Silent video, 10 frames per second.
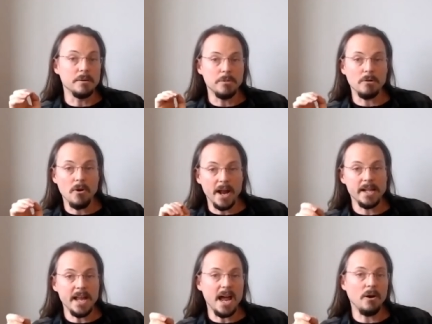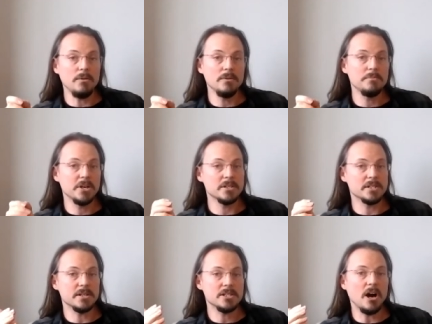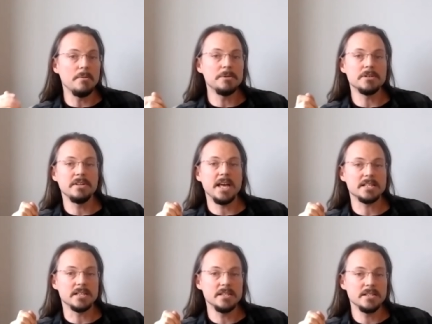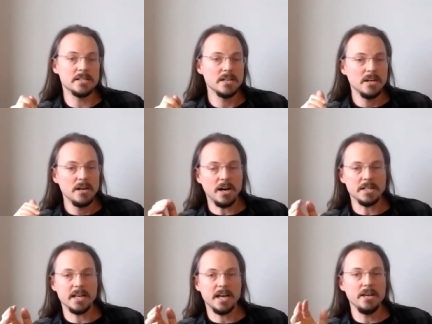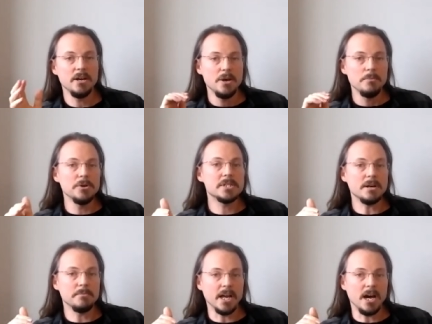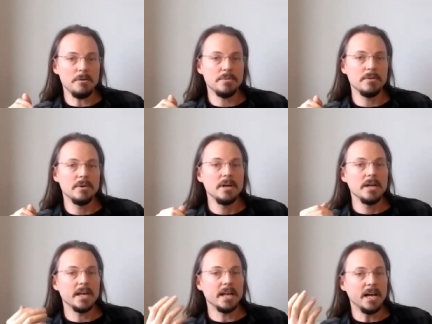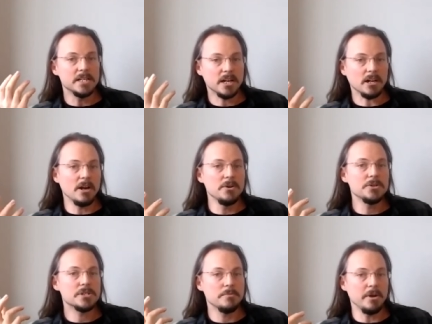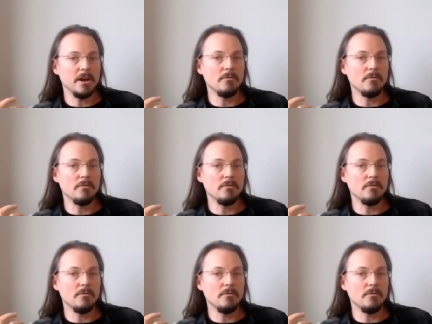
But right now, because time is of the essence, I say put something up, get it as close to being